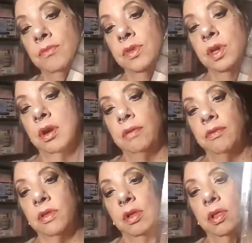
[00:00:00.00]
Sorry
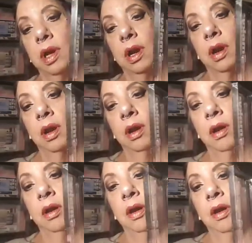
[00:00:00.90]
for the glare.
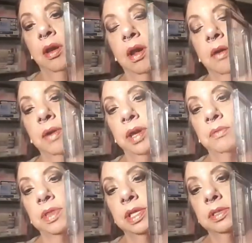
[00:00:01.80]
I went in
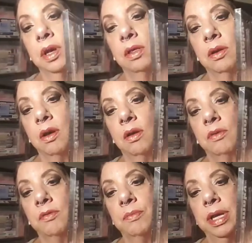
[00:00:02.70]
with this color all
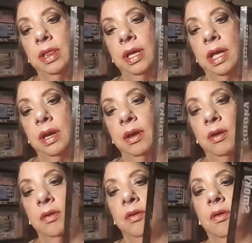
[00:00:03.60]
over my lid.
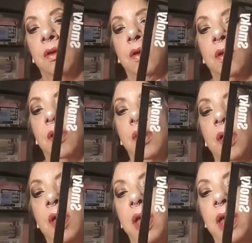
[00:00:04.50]

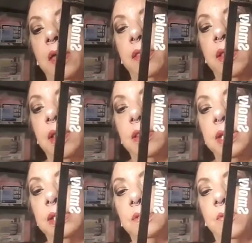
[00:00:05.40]
And then
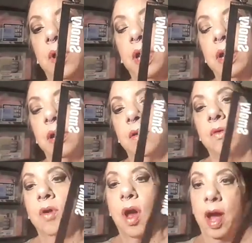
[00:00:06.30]
this one,
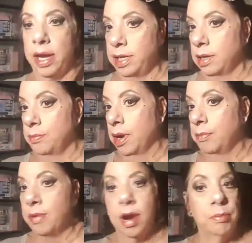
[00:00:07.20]
I did my
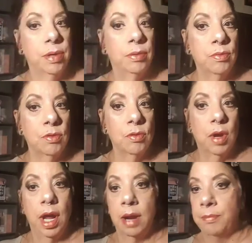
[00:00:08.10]
brow bone
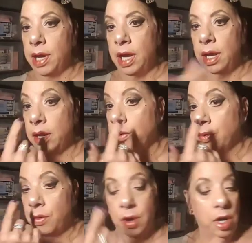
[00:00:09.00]
and my inner
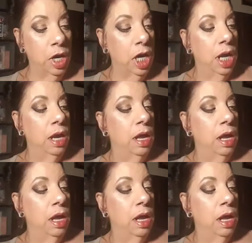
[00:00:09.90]
corner.